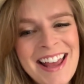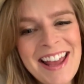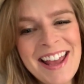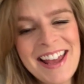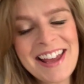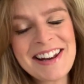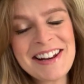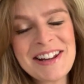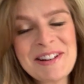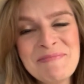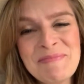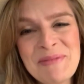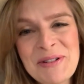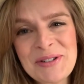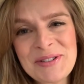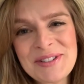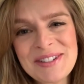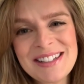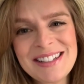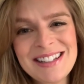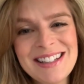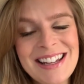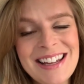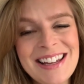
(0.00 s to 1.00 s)
and I
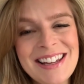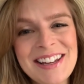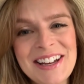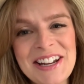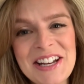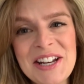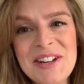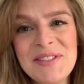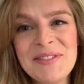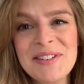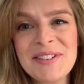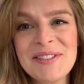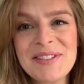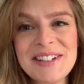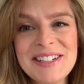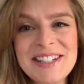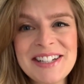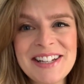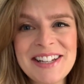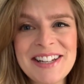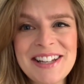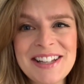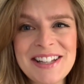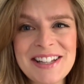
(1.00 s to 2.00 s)
posted like kind of a
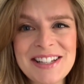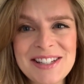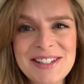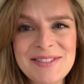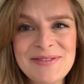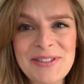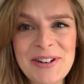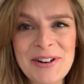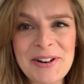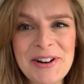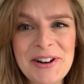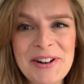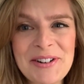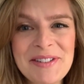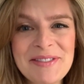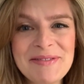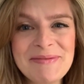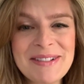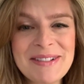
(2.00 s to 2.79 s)
ridiculous photo of